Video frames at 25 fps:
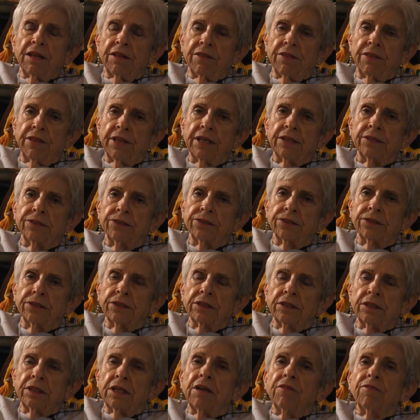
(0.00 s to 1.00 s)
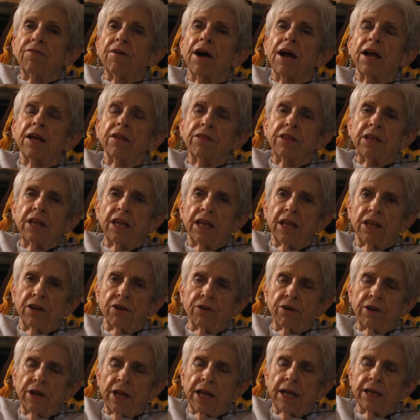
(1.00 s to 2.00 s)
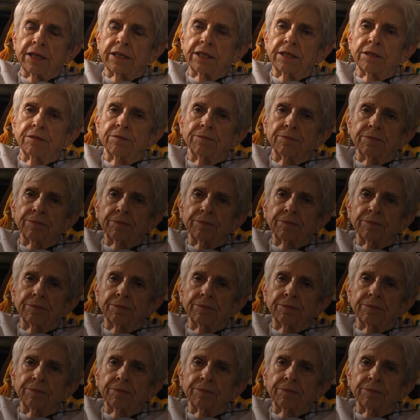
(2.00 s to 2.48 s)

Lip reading: the internet.